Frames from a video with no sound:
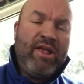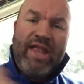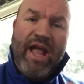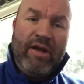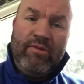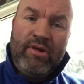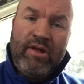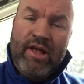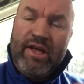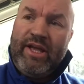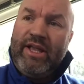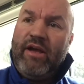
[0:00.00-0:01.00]
Now,
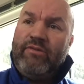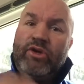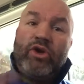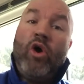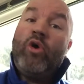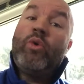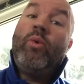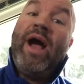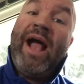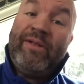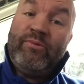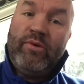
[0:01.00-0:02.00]
Gok
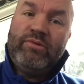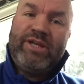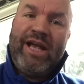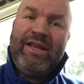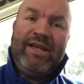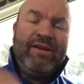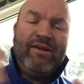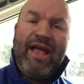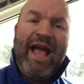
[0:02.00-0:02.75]
Wan will tell you